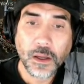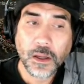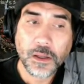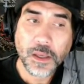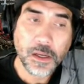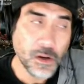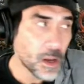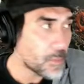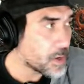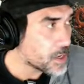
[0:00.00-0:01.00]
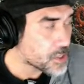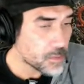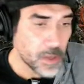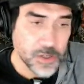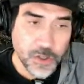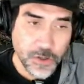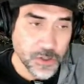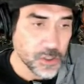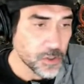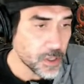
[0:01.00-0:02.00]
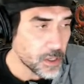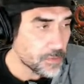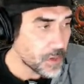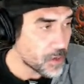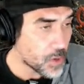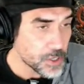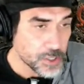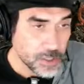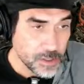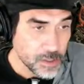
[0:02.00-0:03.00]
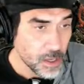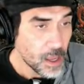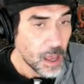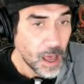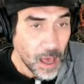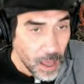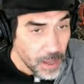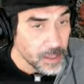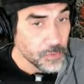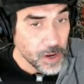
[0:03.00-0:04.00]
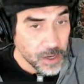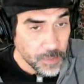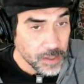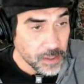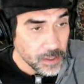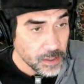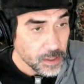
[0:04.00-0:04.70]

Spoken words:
Kindle nomination, make sure you do it. If any questions, highly recommend it.